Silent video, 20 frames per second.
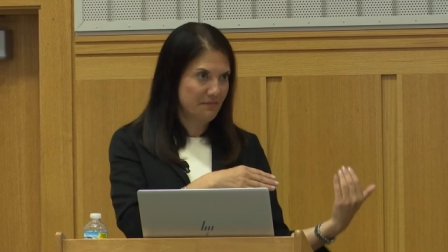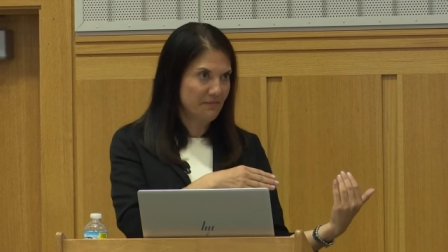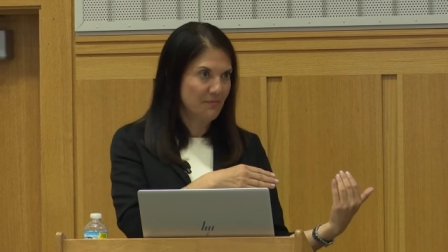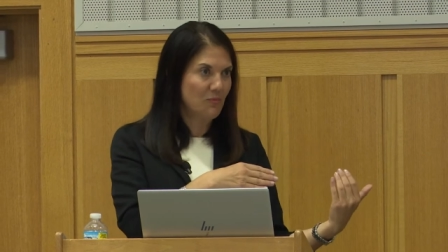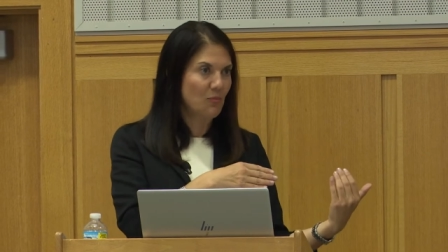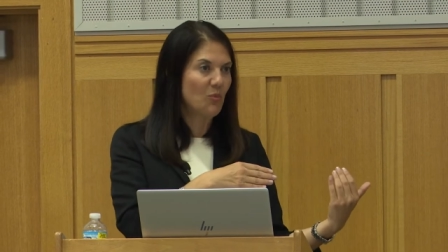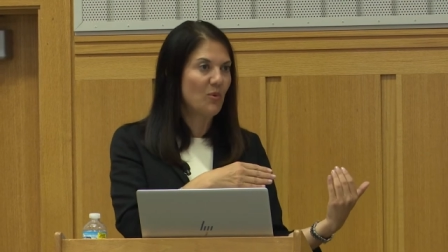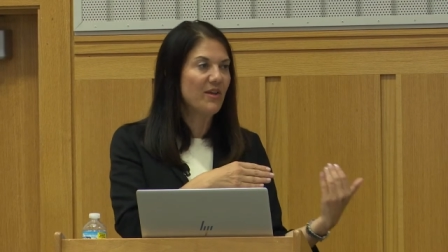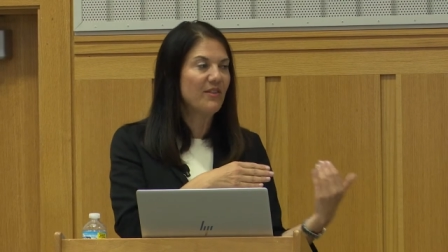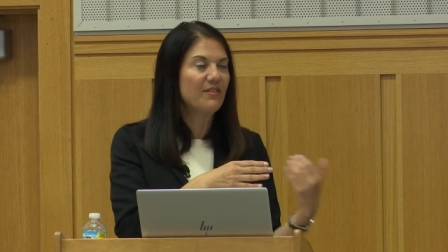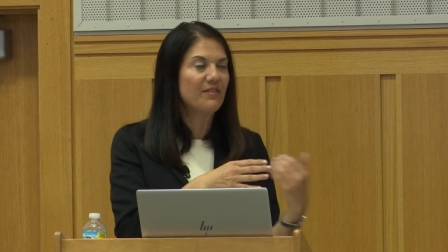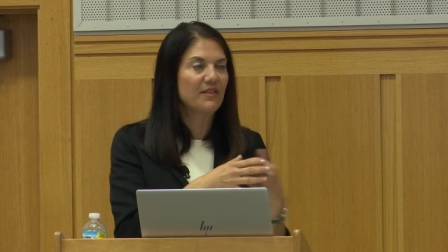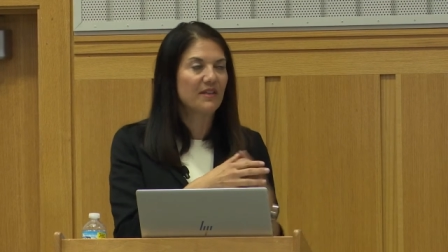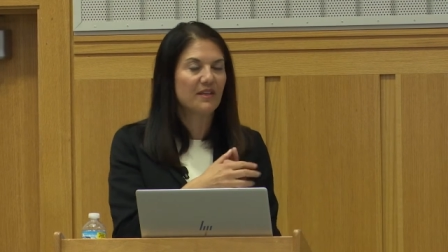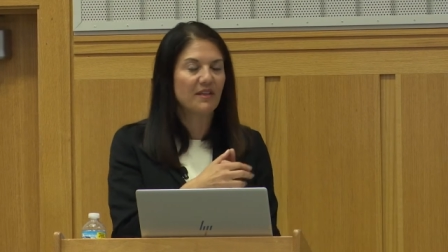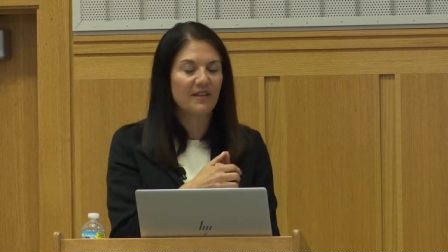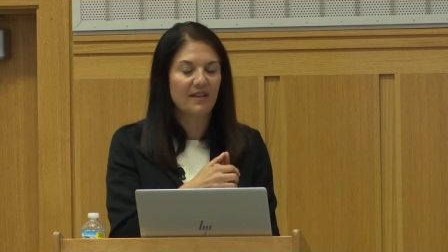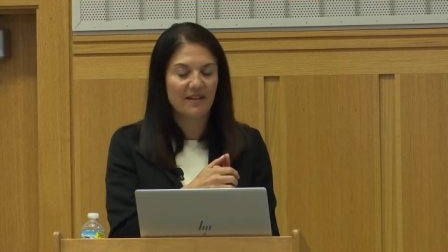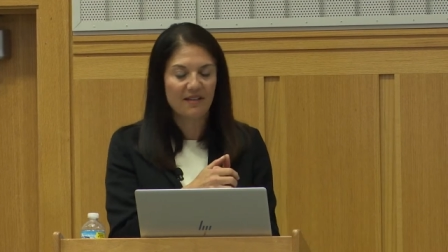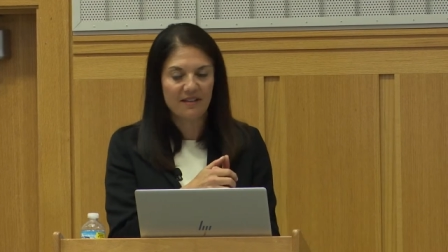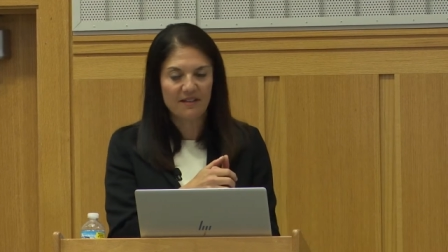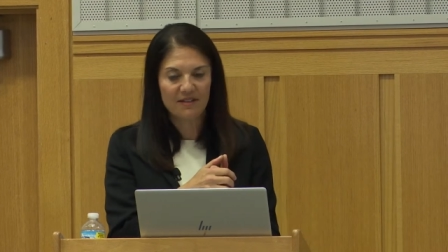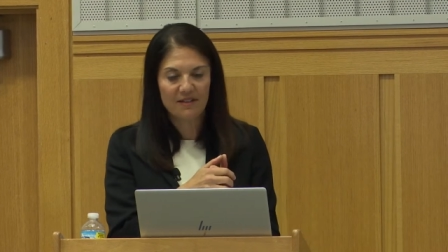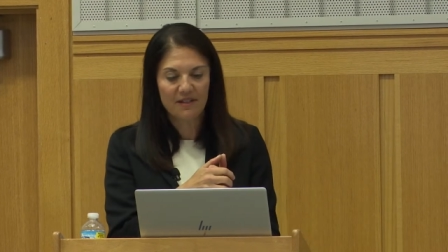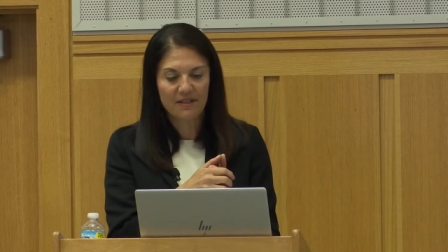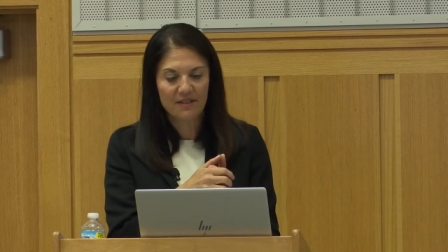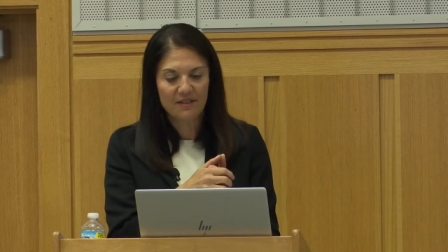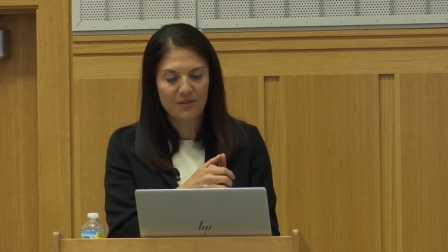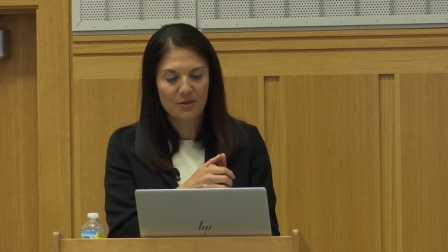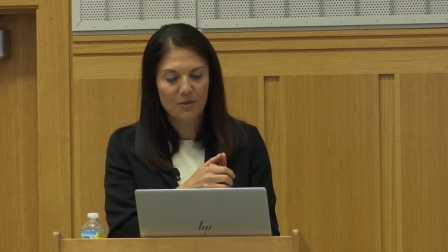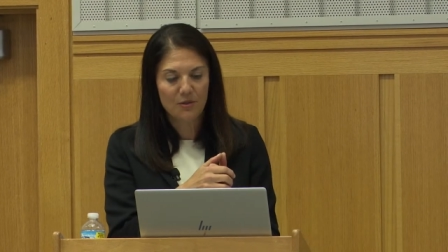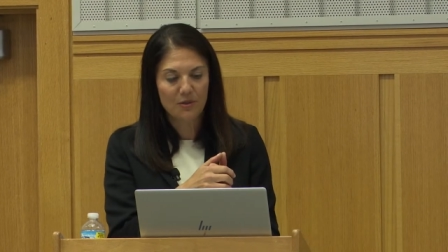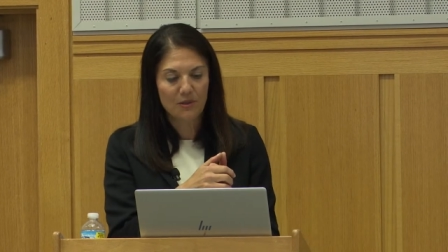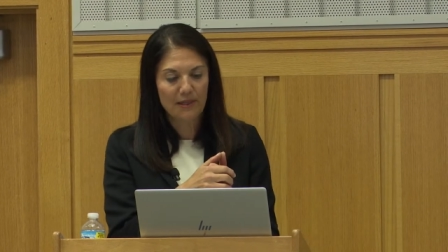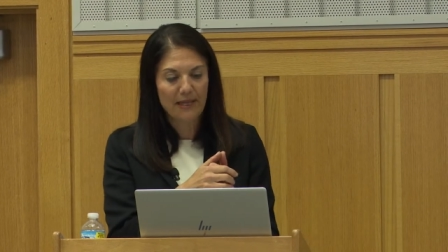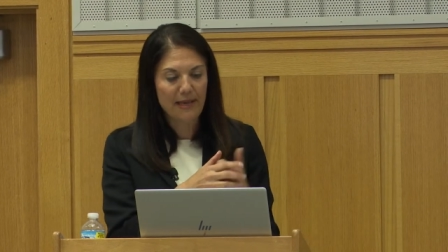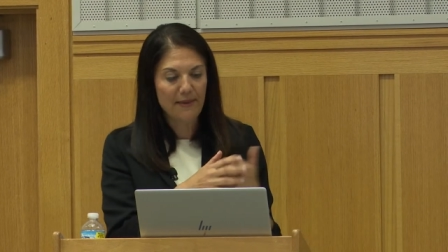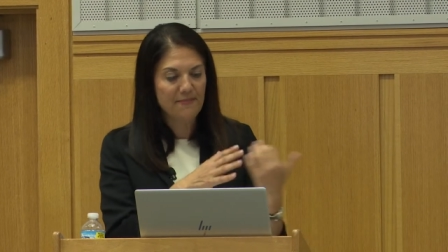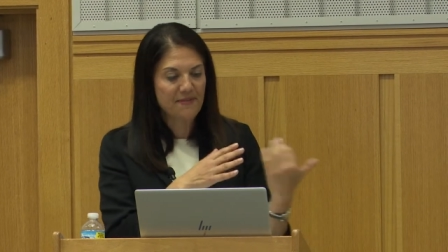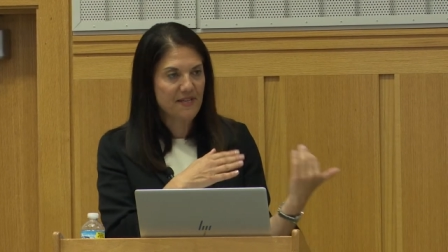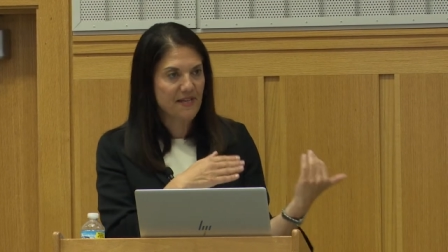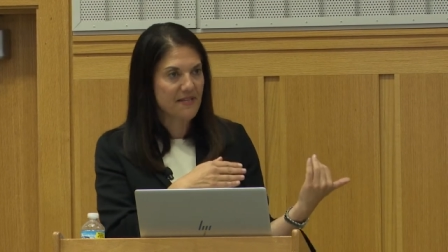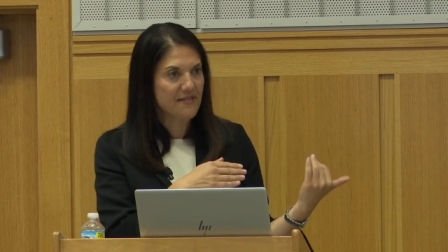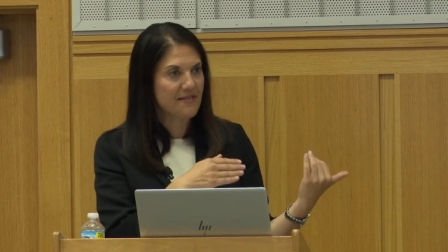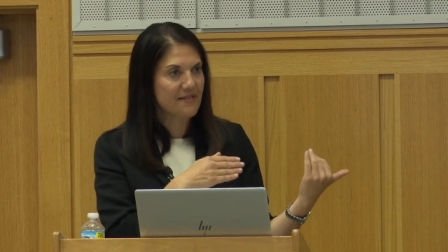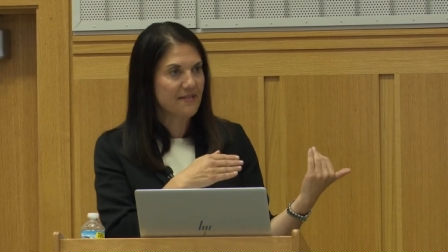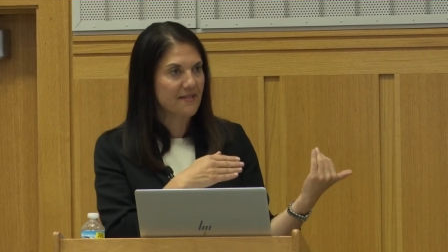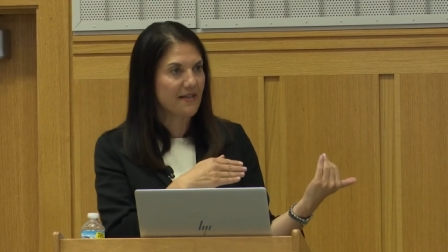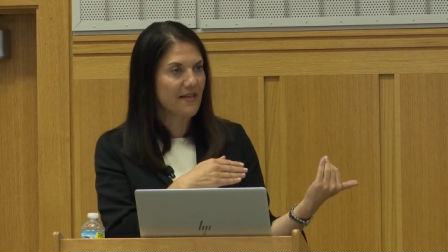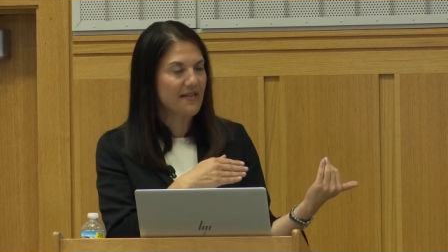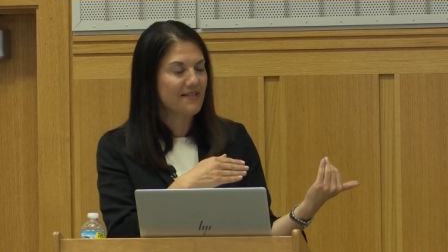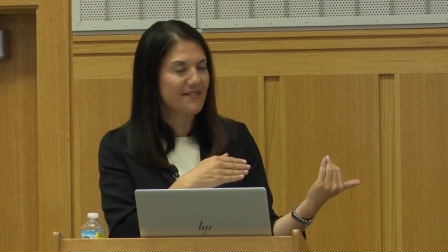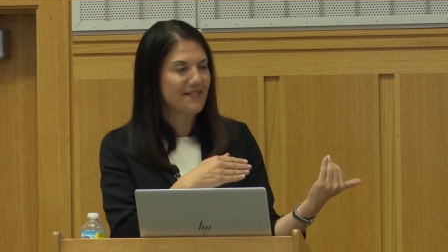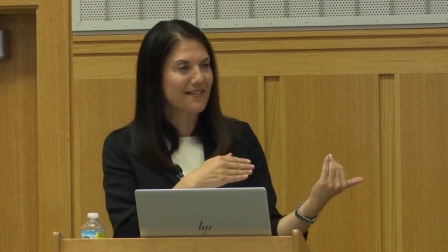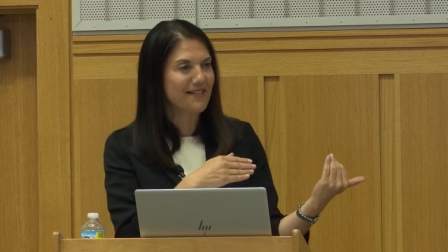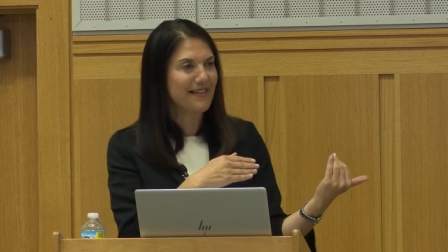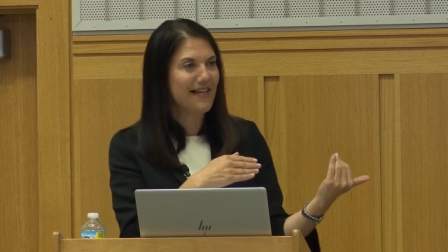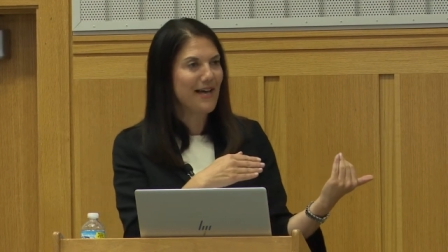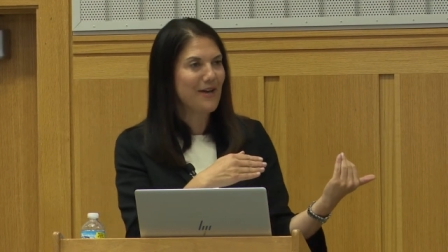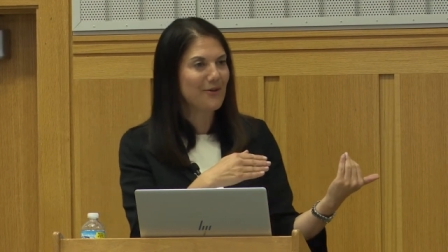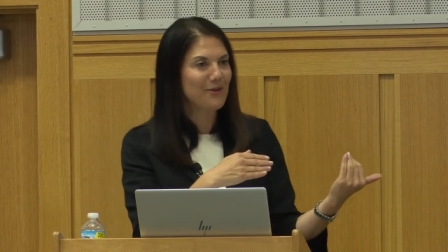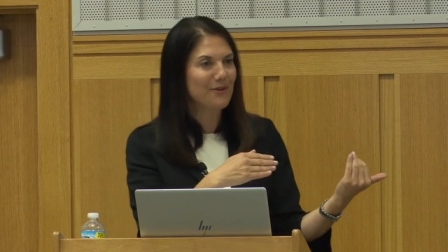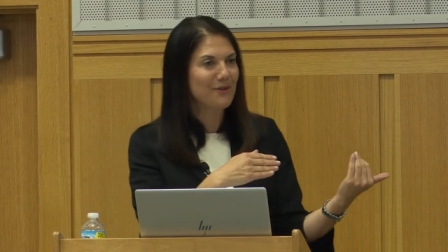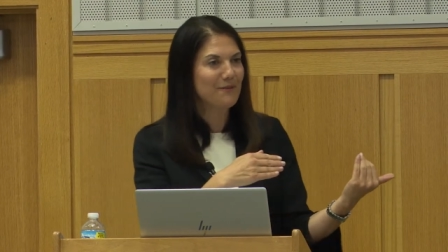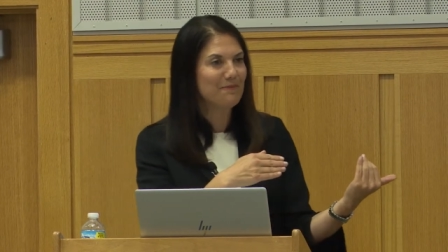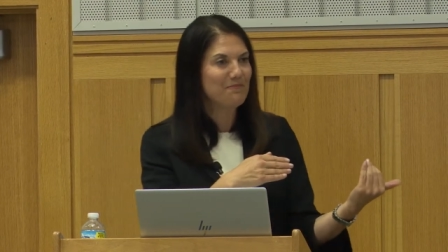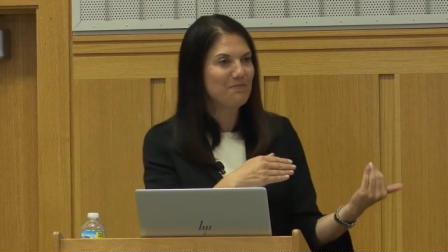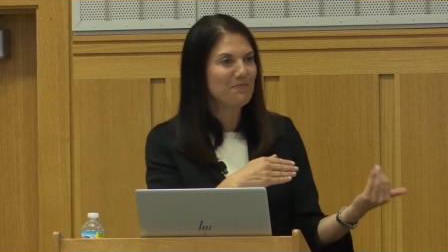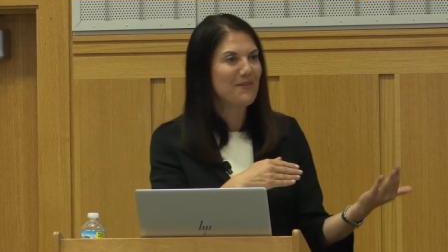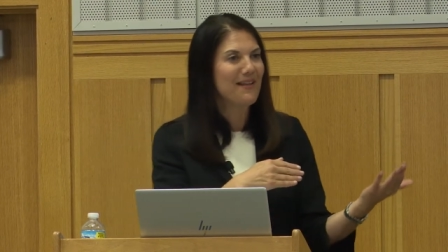with the solar lamps as collateral.